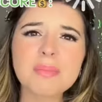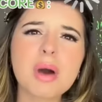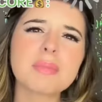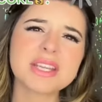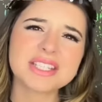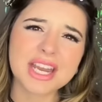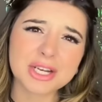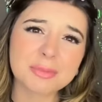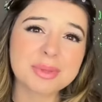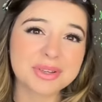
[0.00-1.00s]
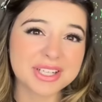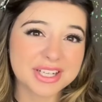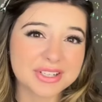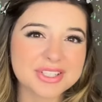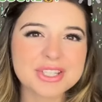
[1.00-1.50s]
Mommy and Daddy are
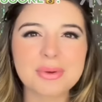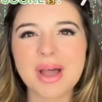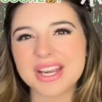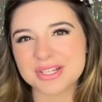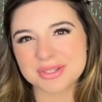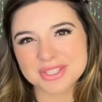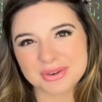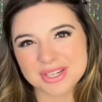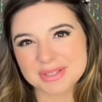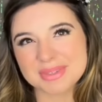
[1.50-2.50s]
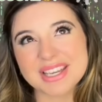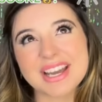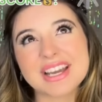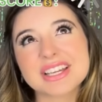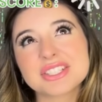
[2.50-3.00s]
billionaires, so I know it's going to be
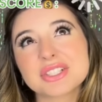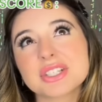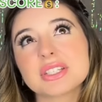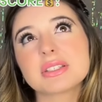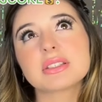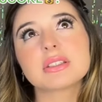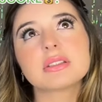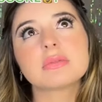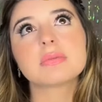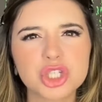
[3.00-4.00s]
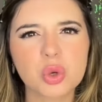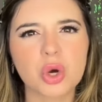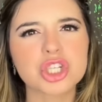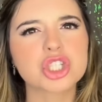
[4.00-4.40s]
100 score